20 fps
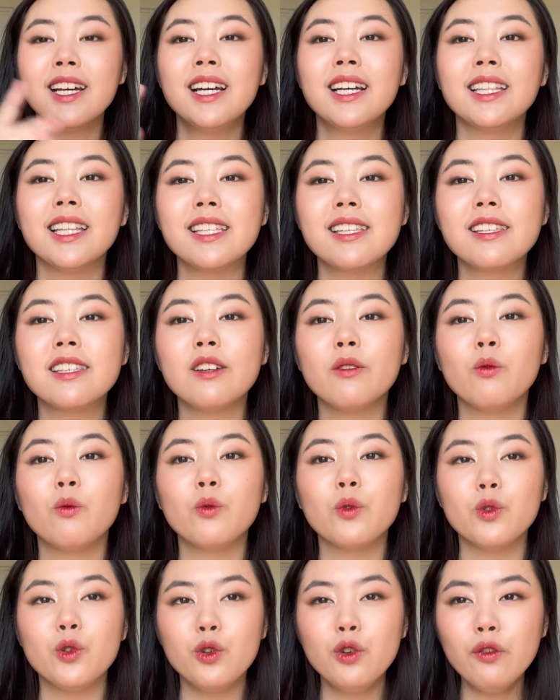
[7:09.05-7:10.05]
This is a
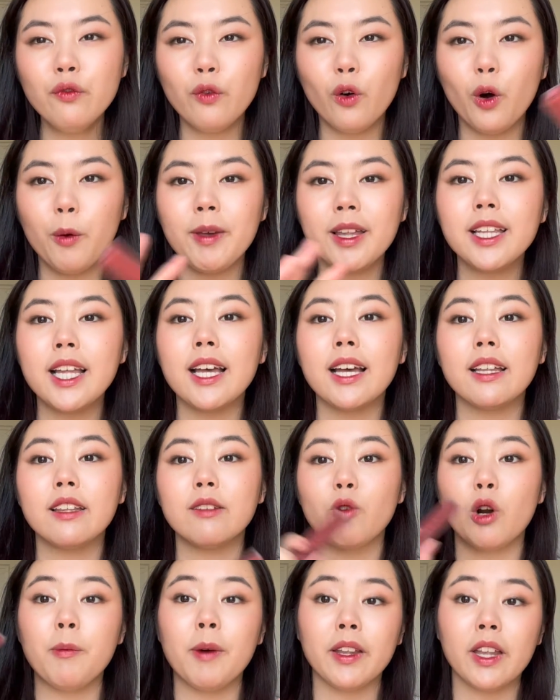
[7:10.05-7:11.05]
new formula that
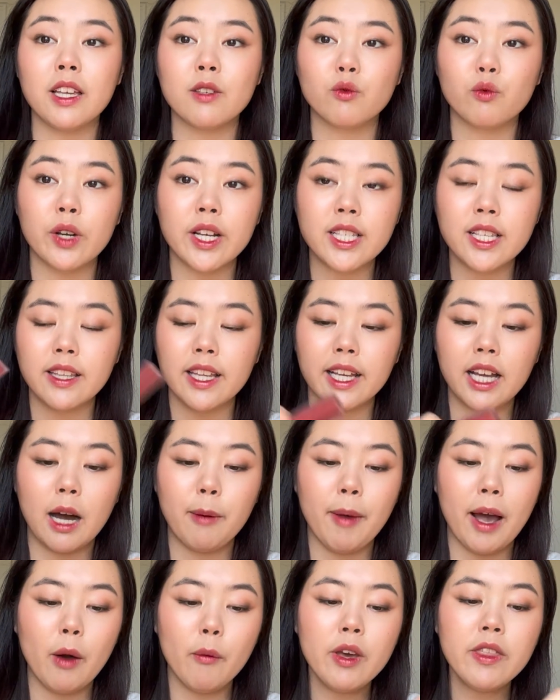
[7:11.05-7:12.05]
Romand has recently come
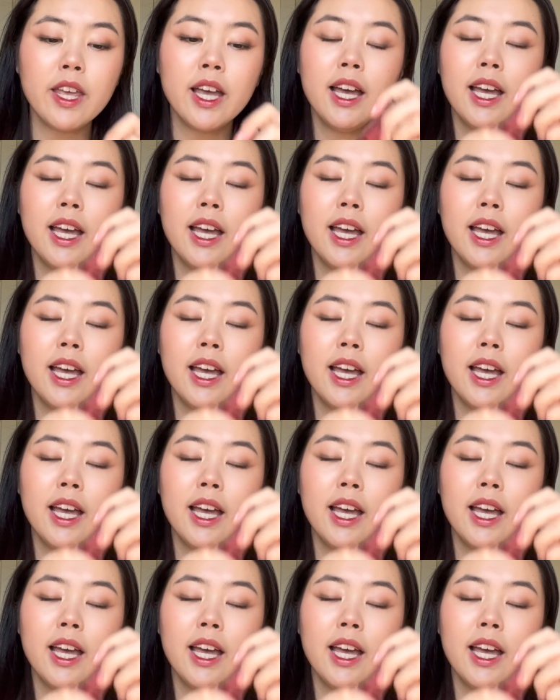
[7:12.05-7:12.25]
out with,